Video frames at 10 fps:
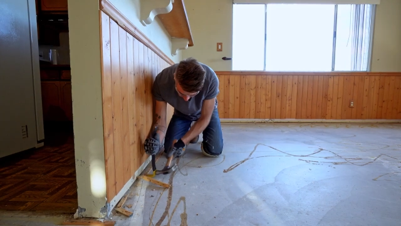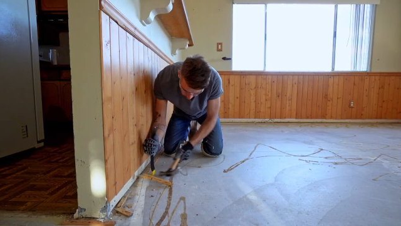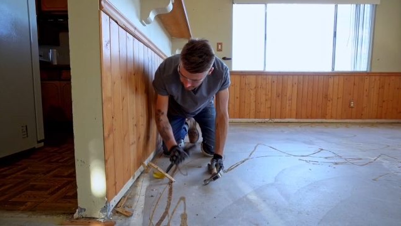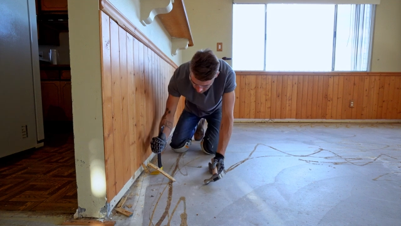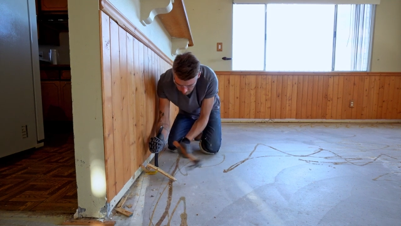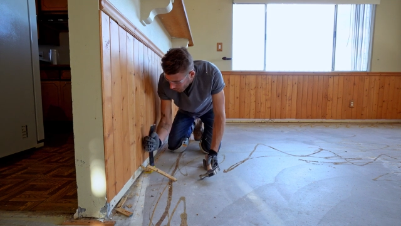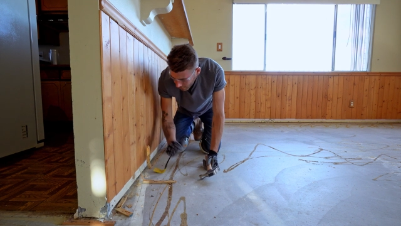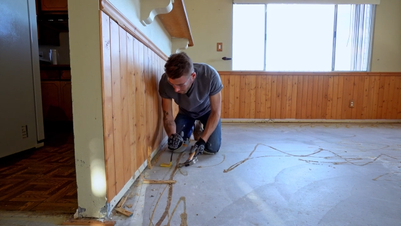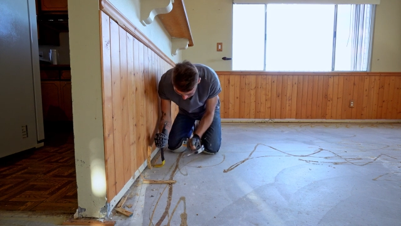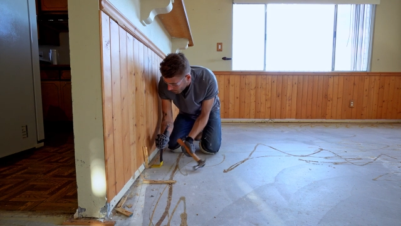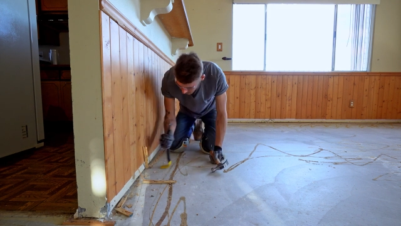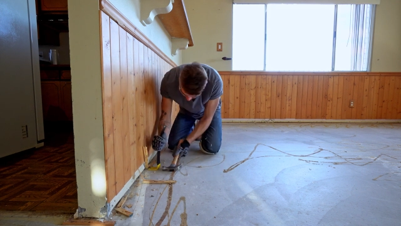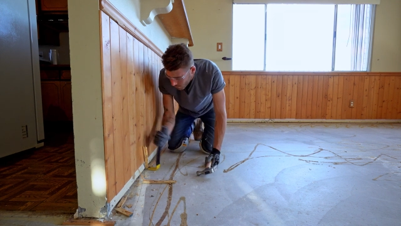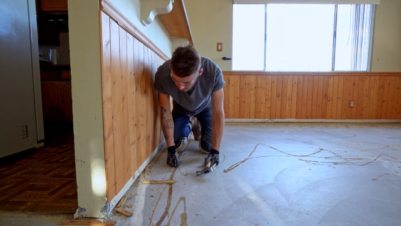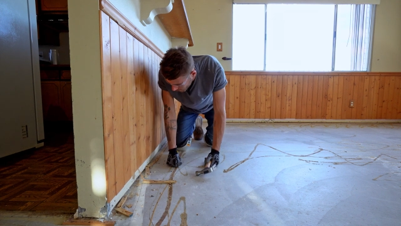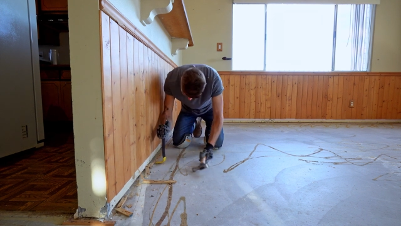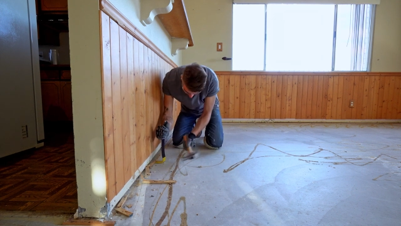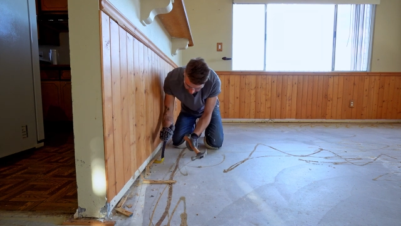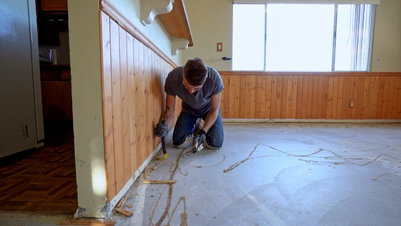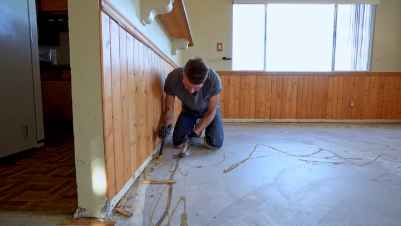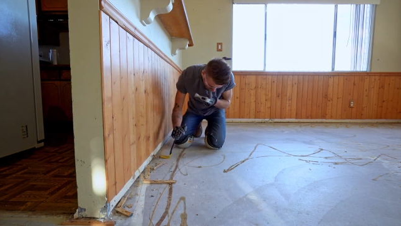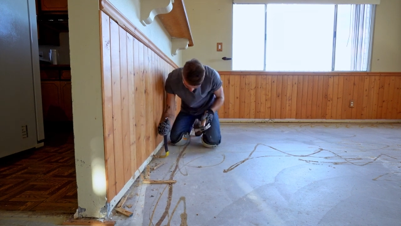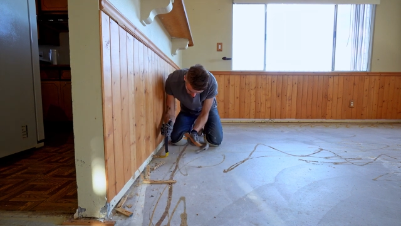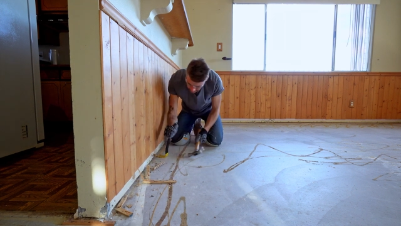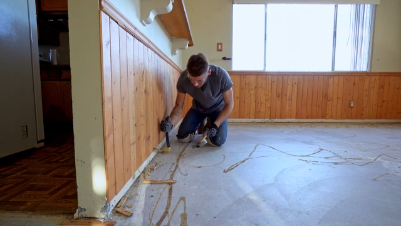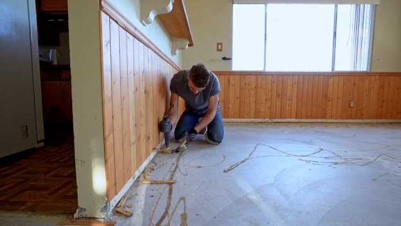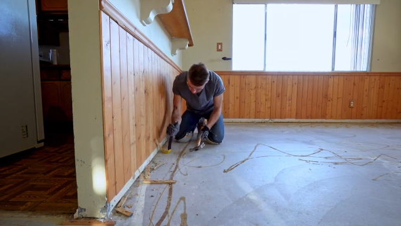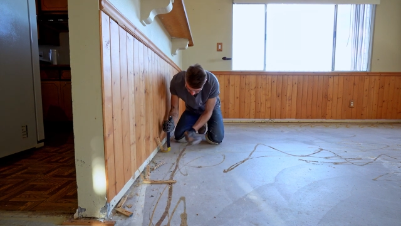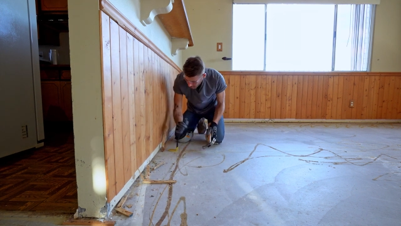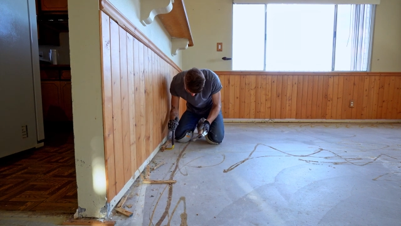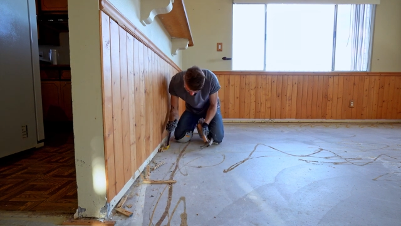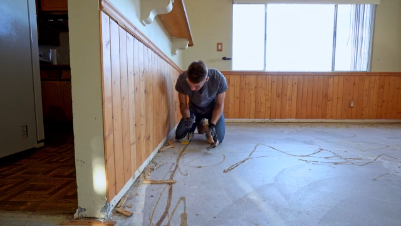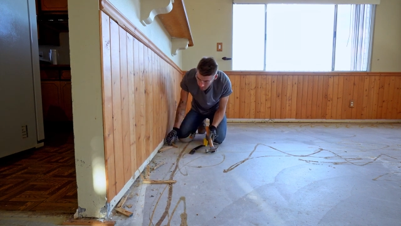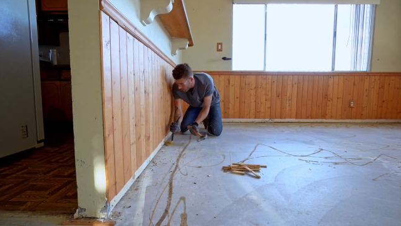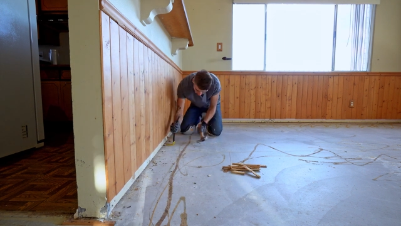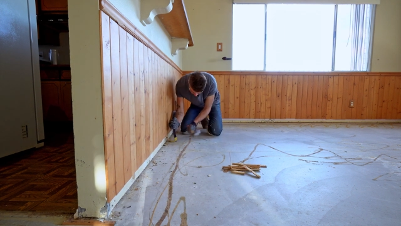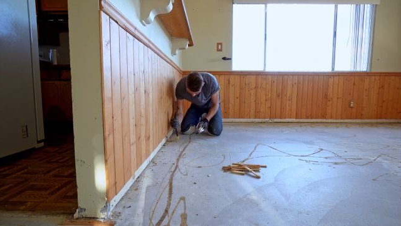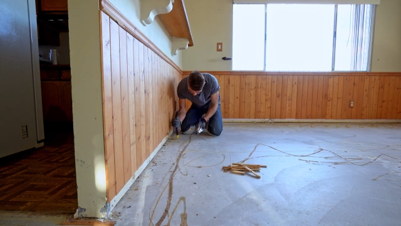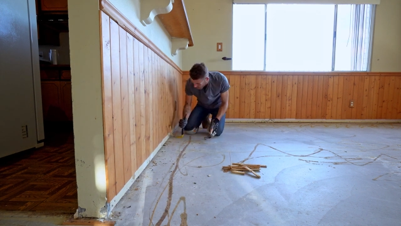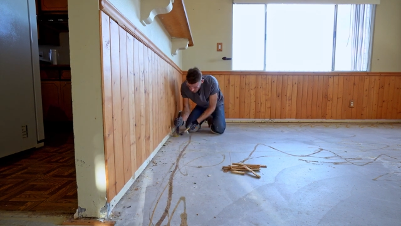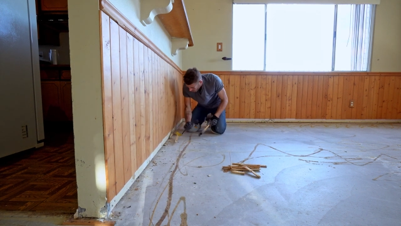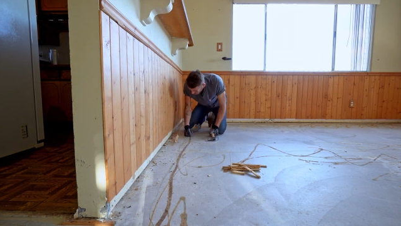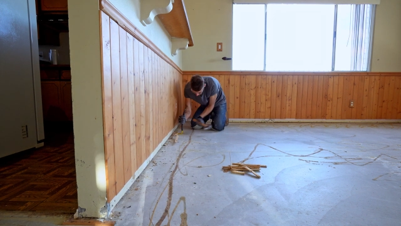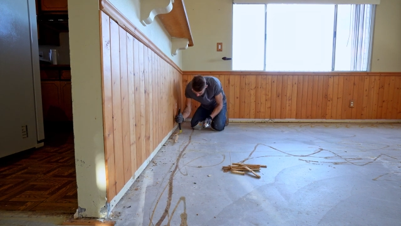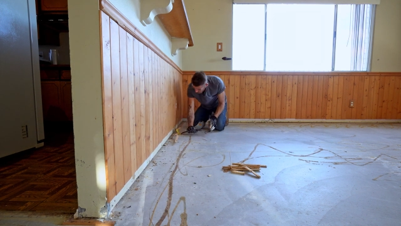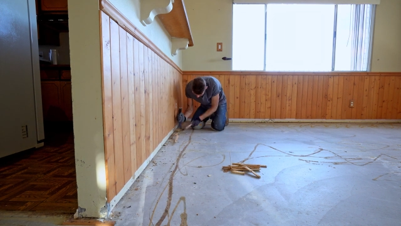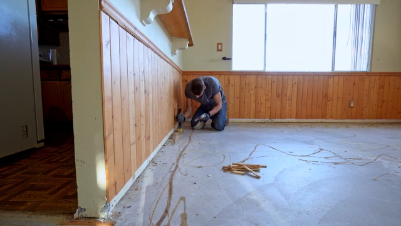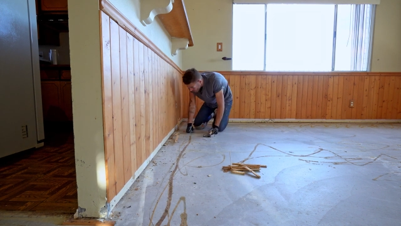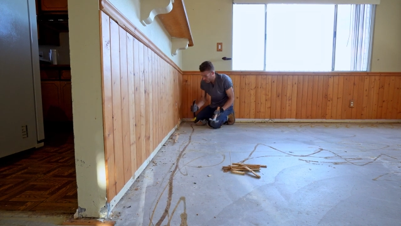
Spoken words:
No face is visible, so there are no lips to read.